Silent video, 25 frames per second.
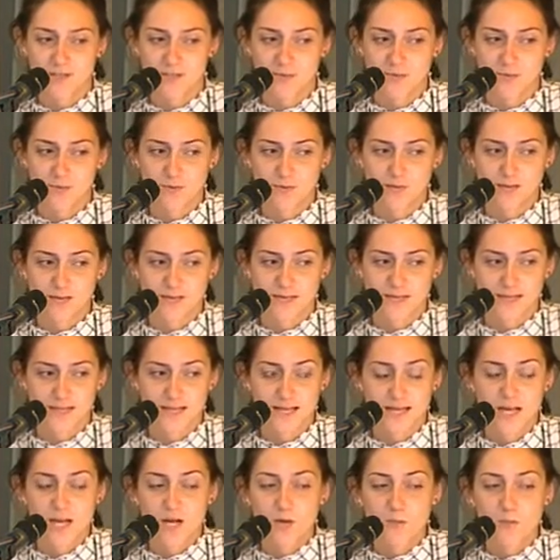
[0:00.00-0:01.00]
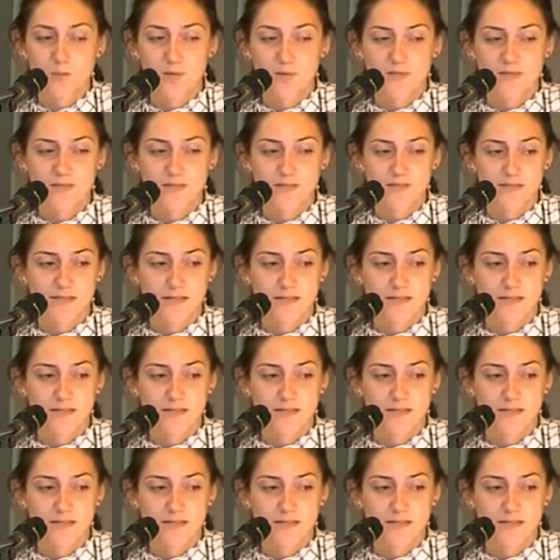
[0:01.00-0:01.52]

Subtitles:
We'll do it in December.